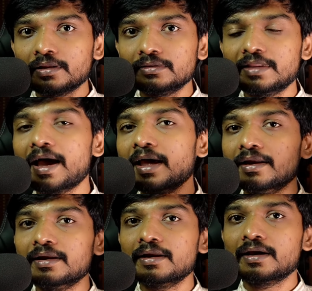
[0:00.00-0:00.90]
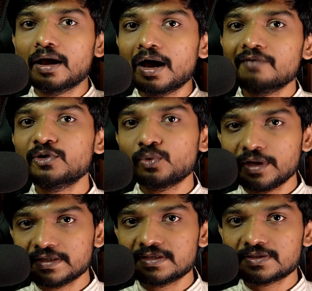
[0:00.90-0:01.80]
than our
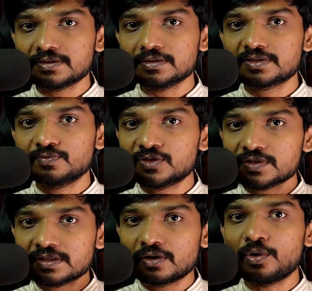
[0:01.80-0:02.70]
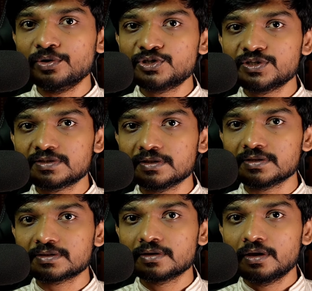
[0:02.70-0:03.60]
own existence, which is the
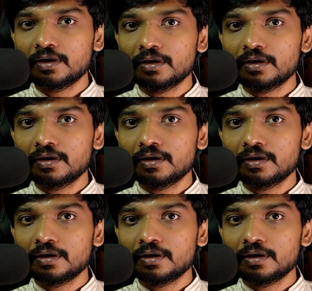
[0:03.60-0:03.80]
consciousness?